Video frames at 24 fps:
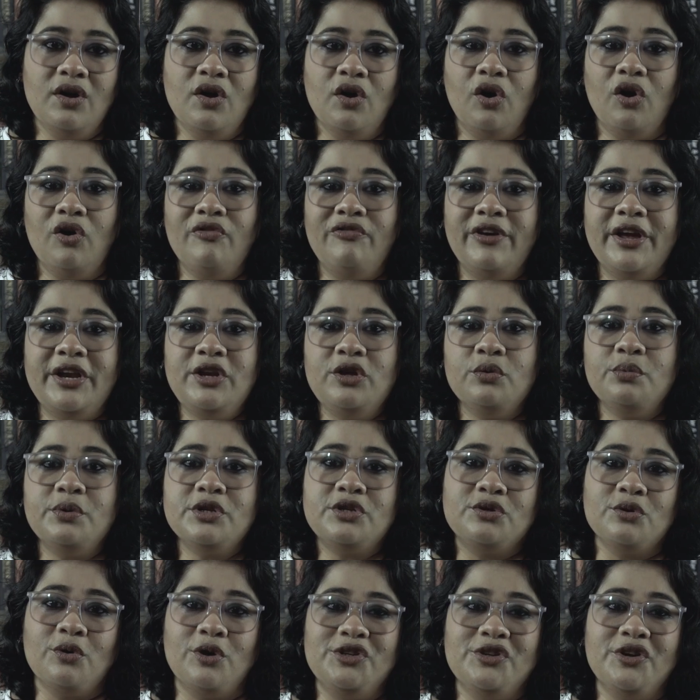Or when you were
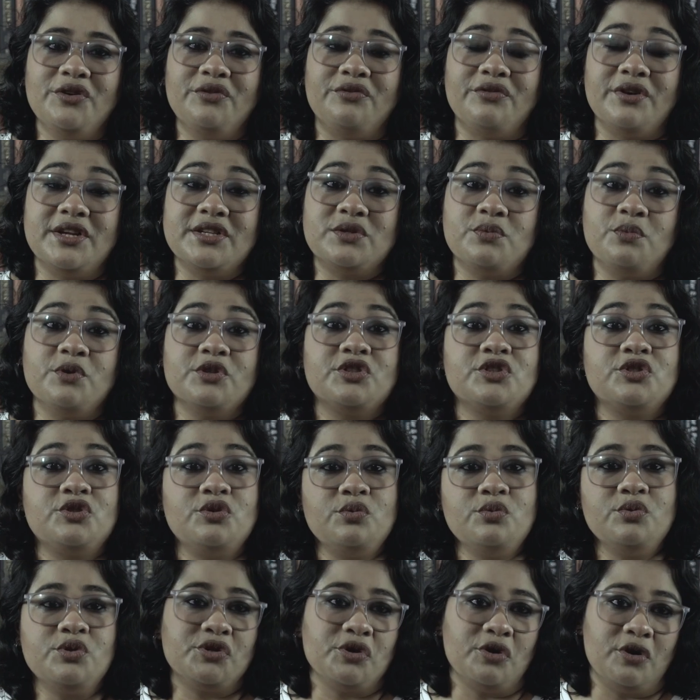told your dress was
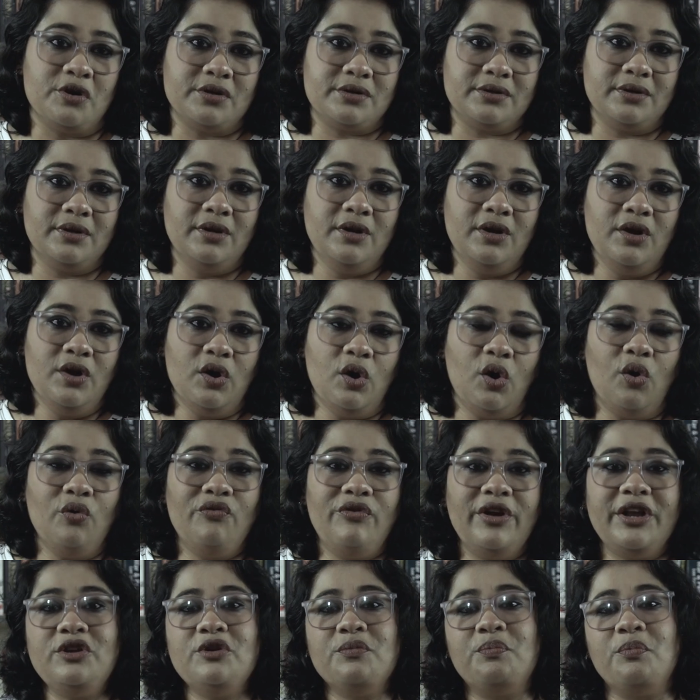too short? Or
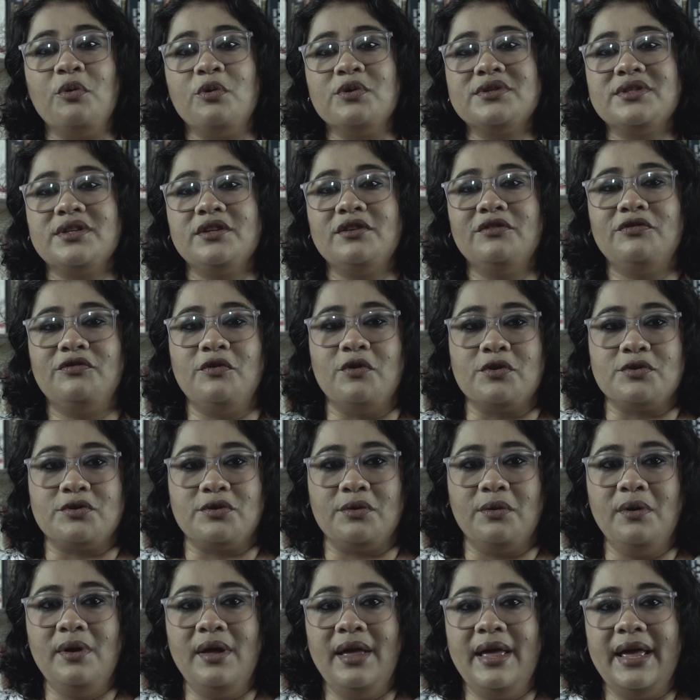when you posted a
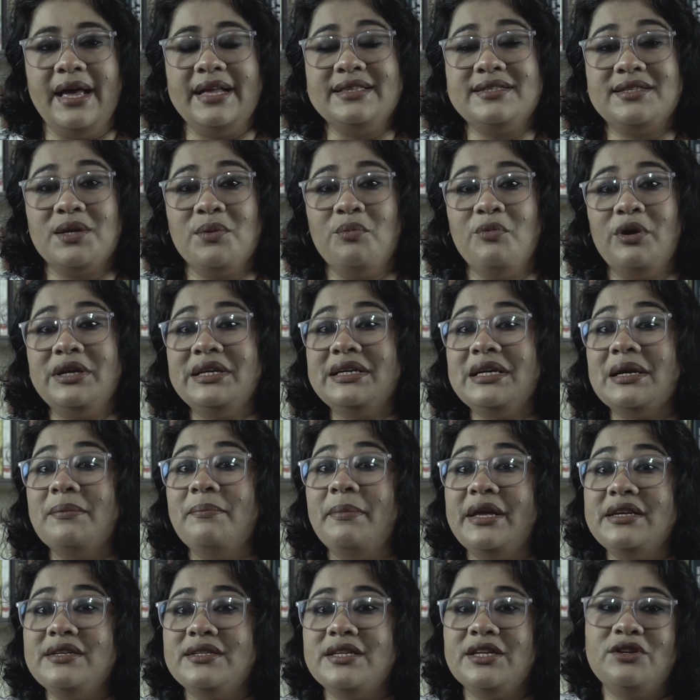photo and someone
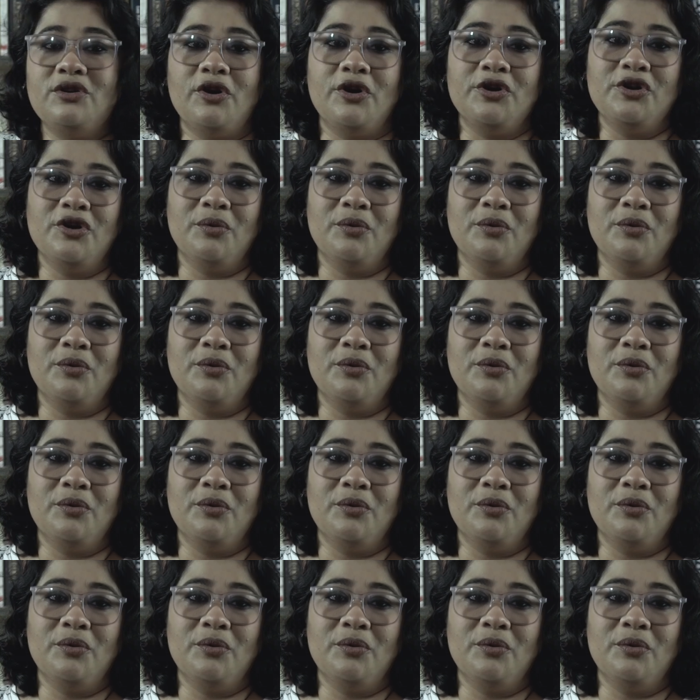commented on